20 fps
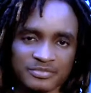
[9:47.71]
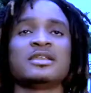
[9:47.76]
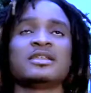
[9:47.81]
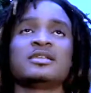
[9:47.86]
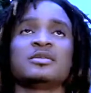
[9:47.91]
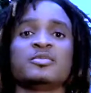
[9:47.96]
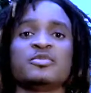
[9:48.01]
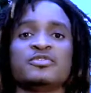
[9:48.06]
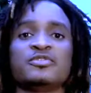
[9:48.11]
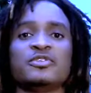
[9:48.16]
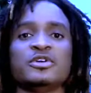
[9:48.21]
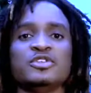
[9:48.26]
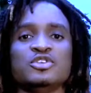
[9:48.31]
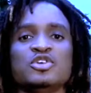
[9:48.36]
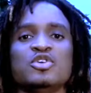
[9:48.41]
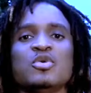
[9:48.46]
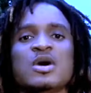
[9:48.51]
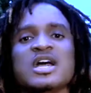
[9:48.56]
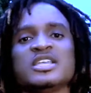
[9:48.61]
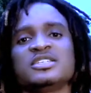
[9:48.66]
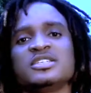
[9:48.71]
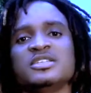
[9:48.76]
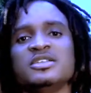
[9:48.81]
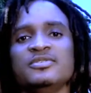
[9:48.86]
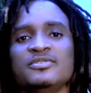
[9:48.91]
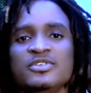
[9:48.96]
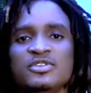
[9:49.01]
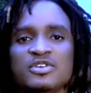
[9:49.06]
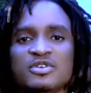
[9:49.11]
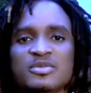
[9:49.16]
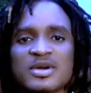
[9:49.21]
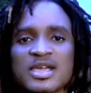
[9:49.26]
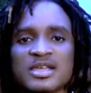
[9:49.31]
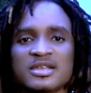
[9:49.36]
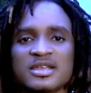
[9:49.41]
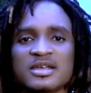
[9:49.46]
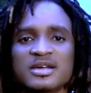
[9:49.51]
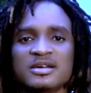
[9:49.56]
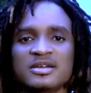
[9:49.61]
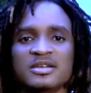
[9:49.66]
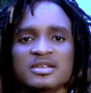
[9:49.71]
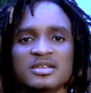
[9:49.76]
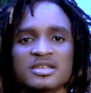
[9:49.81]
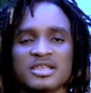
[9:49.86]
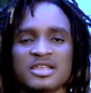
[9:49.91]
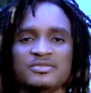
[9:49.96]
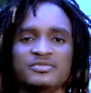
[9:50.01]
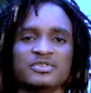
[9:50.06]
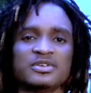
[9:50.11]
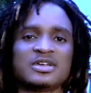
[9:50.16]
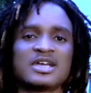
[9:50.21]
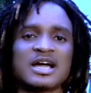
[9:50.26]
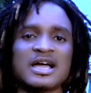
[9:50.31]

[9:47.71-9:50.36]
And for you watching the video right now, if